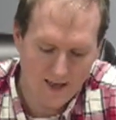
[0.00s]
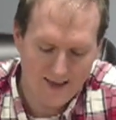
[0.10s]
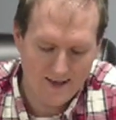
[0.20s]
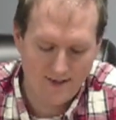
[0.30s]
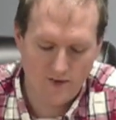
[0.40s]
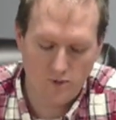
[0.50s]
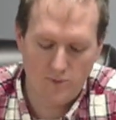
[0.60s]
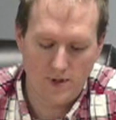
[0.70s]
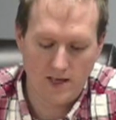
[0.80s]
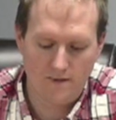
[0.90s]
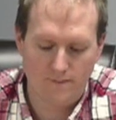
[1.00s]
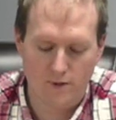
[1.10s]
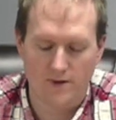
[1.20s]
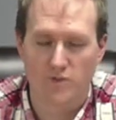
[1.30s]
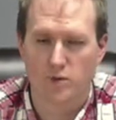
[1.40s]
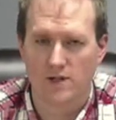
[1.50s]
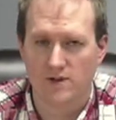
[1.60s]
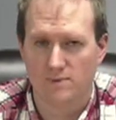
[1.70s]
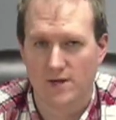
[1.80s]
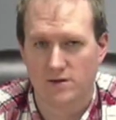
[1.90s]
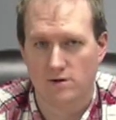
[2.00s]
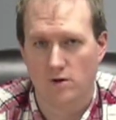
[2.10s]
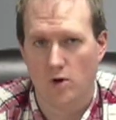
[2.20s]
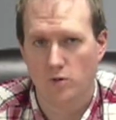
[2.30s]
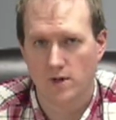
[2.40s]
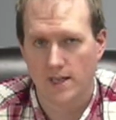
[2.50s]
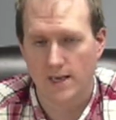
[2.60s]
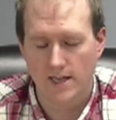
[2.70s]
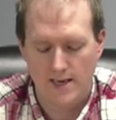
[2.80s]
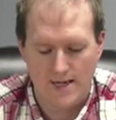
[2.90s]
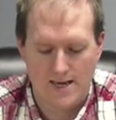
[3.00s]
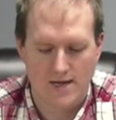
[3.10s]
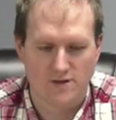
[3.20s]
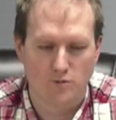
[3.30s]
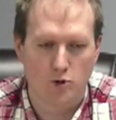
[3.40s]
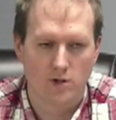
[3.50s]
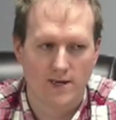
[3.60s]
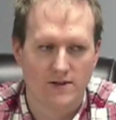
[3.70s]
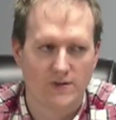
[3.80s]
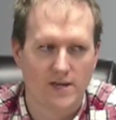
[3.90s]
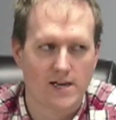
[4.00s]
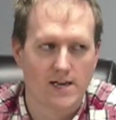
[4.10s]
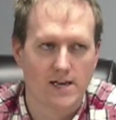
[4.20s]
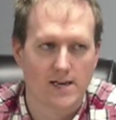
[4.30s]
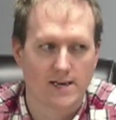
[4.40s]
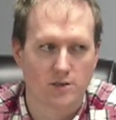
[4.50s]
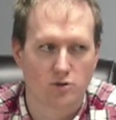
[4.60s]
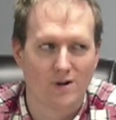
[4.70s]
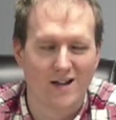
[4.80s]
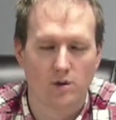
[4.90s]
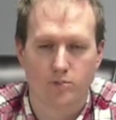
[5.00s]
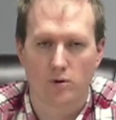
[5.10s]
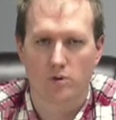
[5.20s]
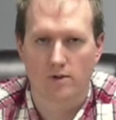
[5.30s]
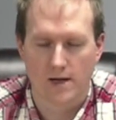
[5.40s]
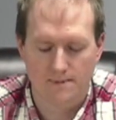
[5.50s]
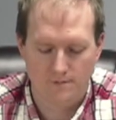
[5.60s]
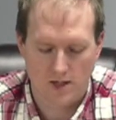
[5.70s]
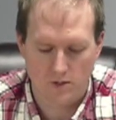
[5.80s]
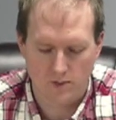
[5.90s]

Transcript: This would be for the spring semester only, as more or less a trial program. We